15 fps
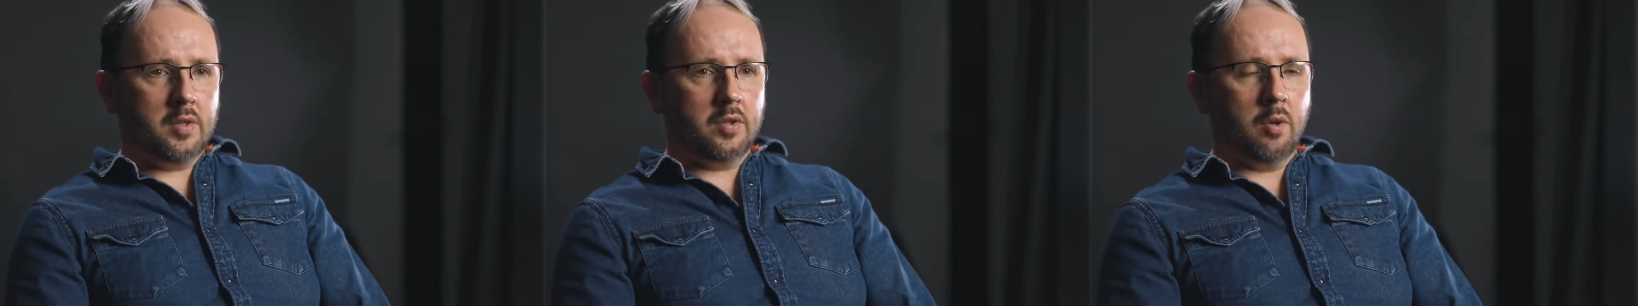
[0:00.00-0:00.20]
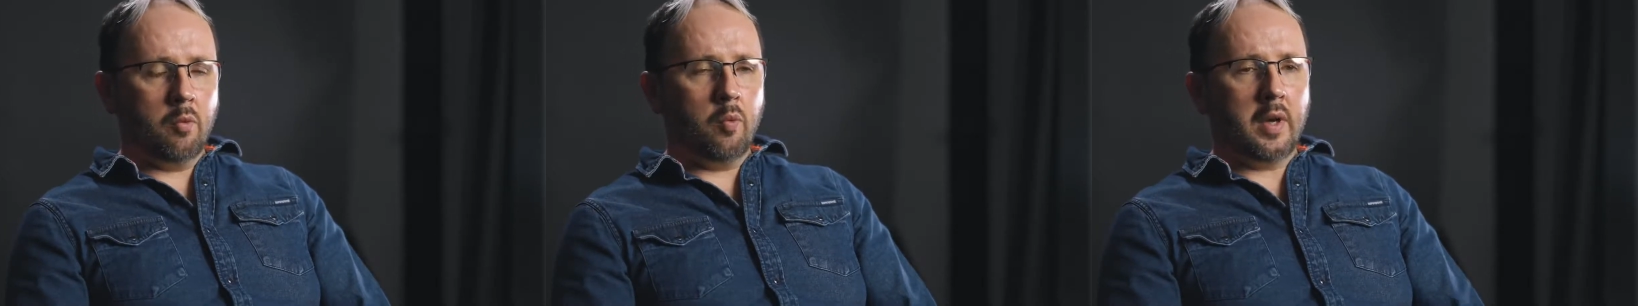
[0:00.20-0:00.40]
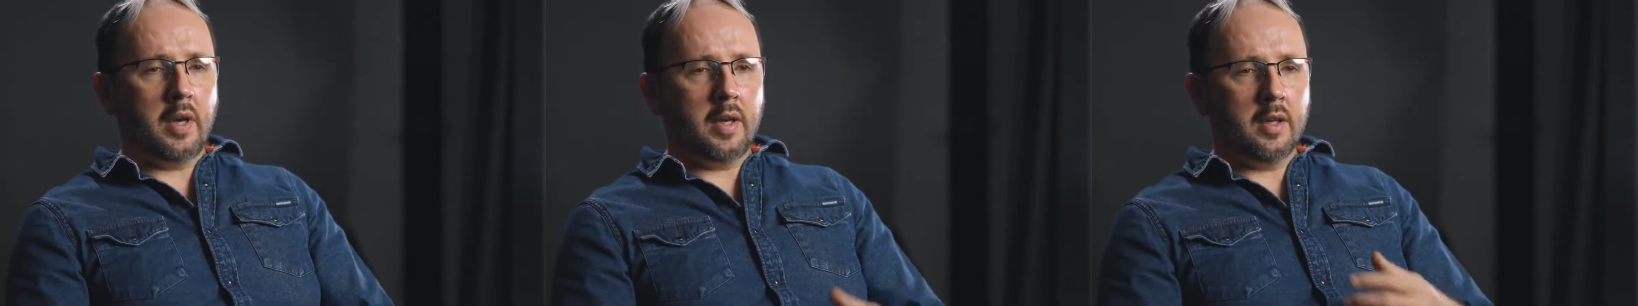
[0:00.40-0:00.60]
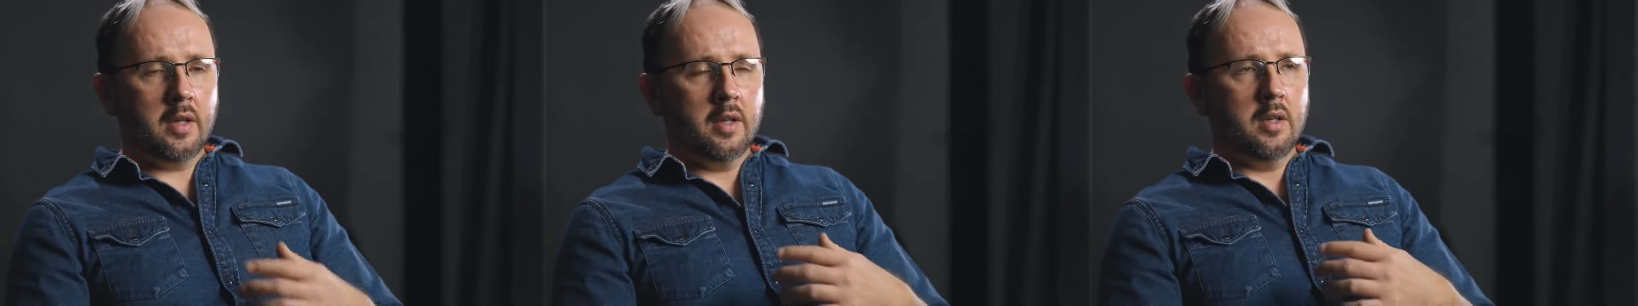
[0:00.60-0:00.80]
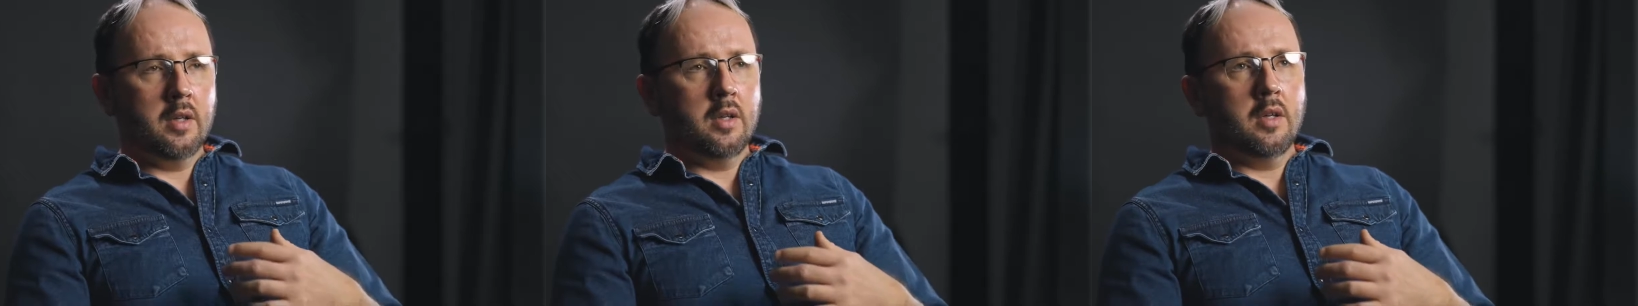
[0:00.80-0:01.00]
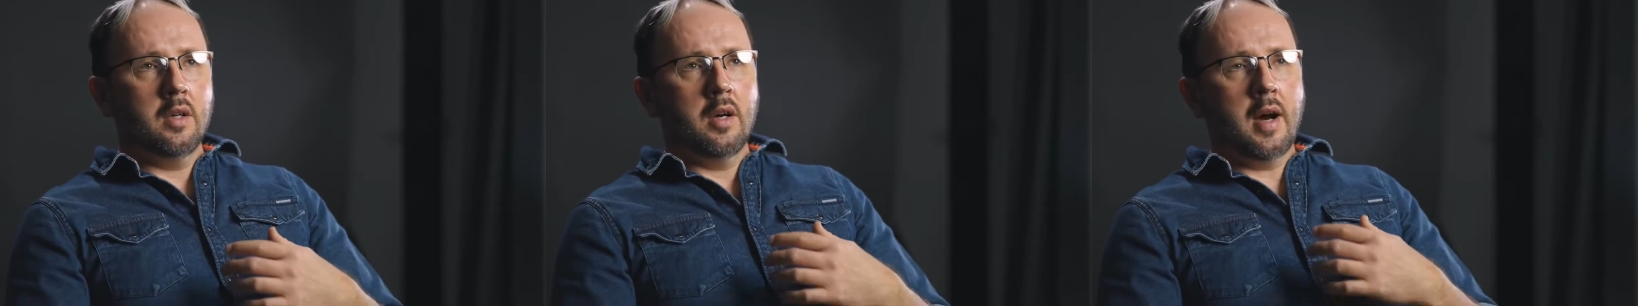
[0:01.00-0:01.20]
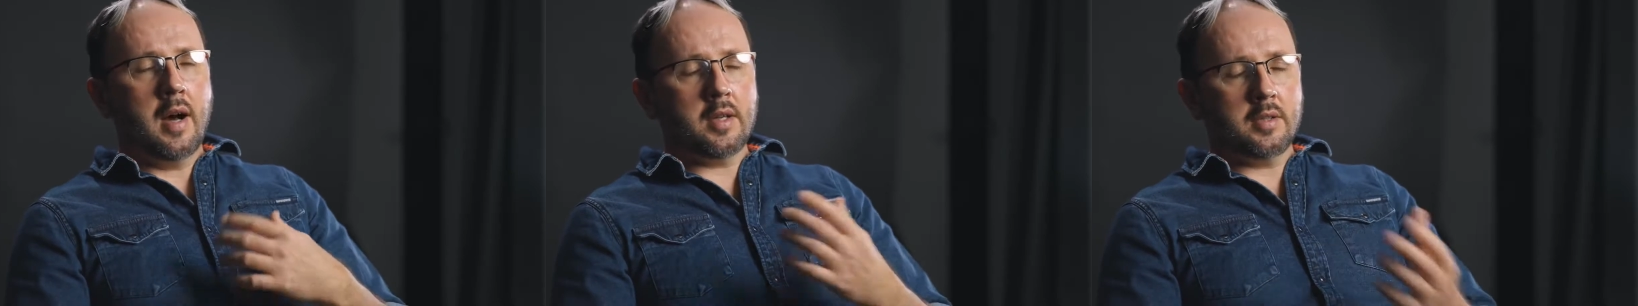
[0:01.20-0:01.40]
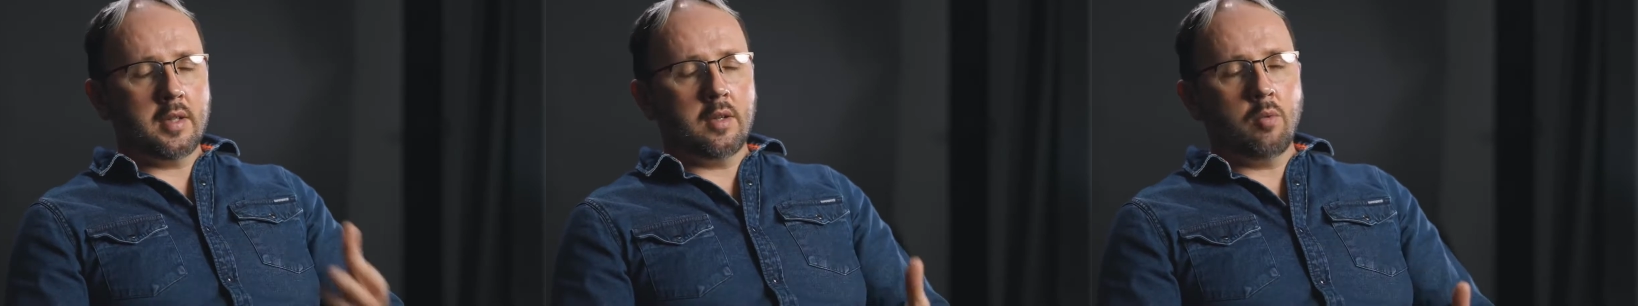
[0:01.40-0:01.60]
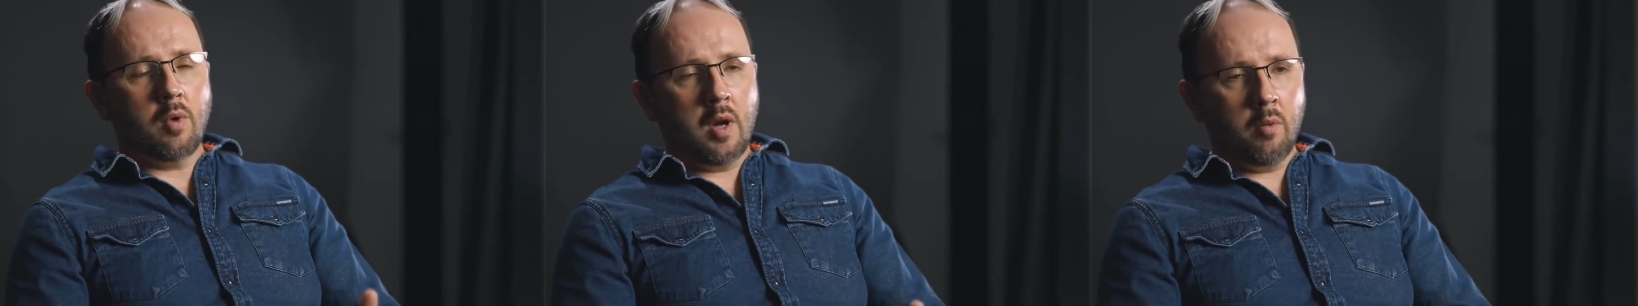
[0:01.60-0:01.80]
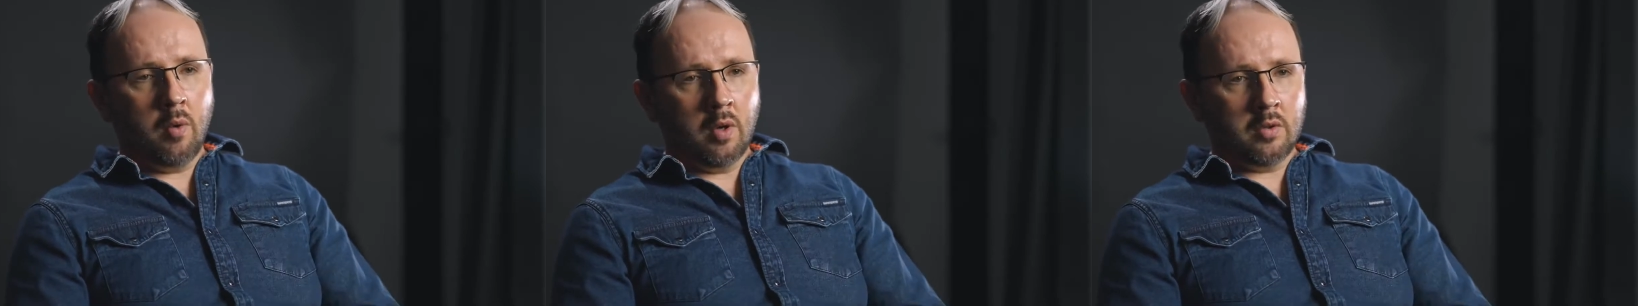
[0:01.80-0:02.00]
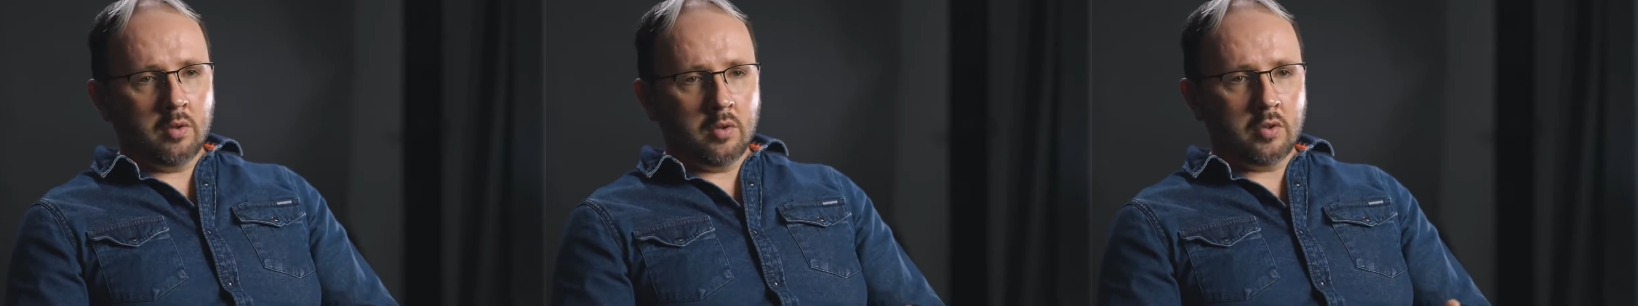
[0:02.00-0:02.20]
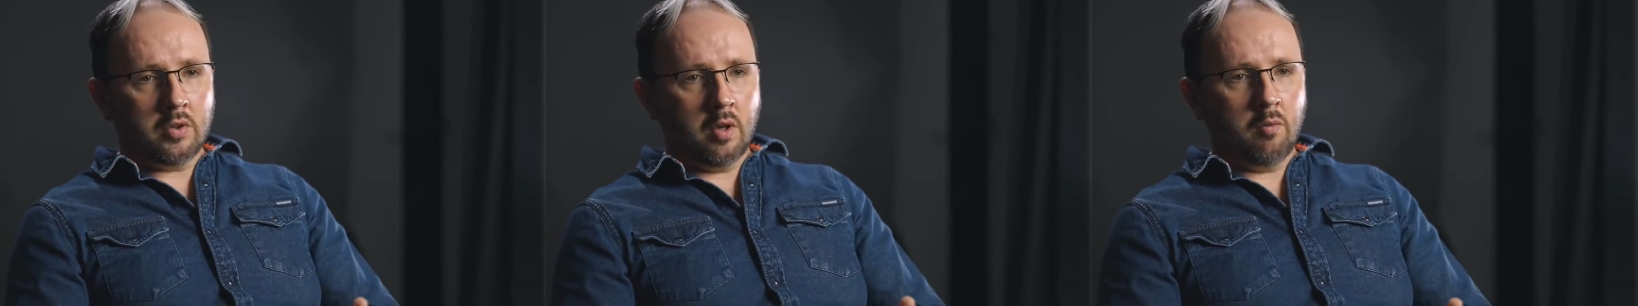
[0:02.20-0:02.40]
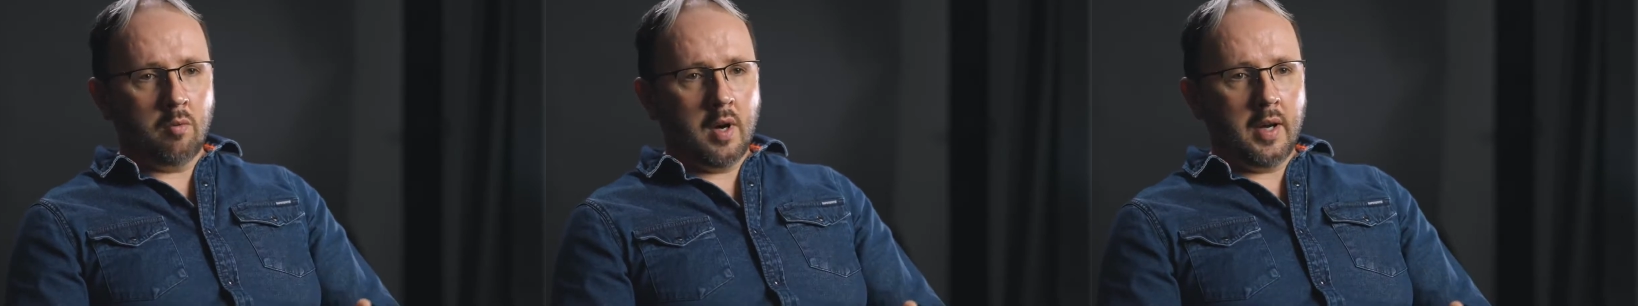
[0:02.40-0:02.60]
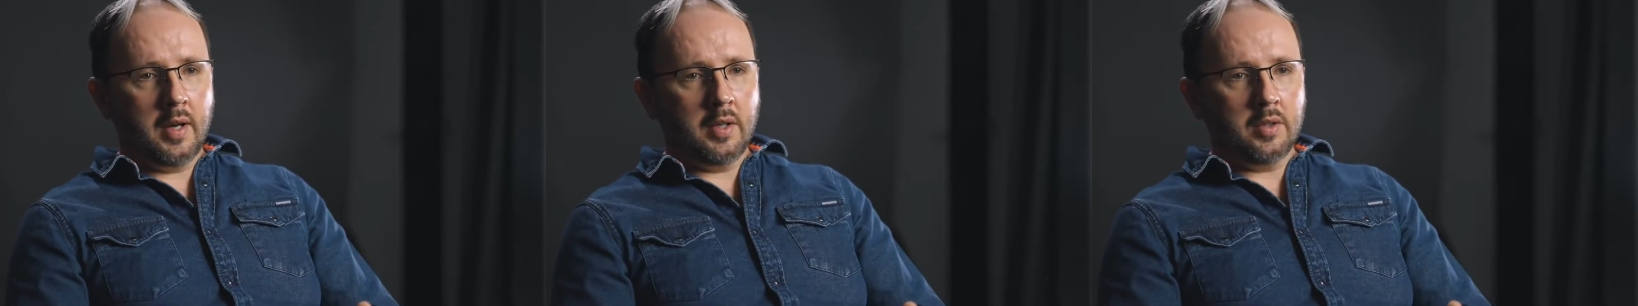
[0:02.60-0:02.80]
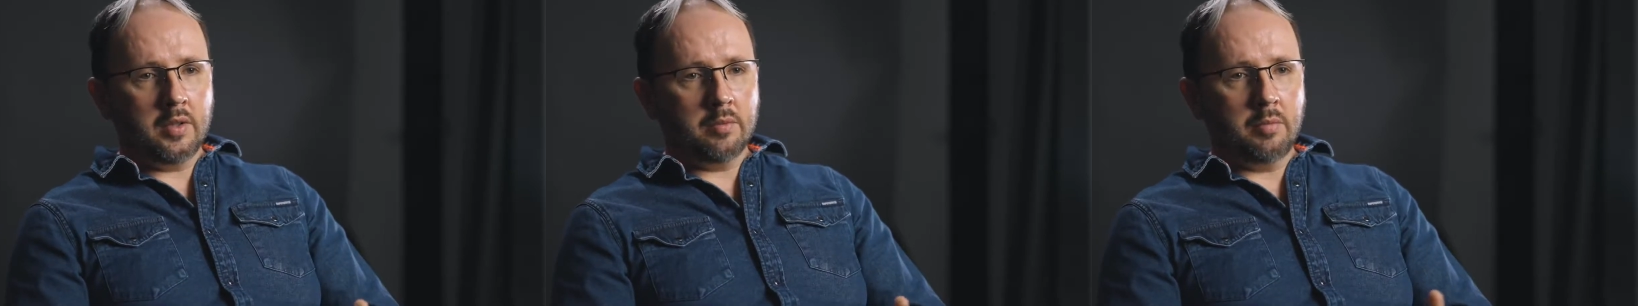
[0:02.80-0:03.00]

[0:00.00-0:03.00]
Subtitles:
So we ask Dad what he wants song-wise,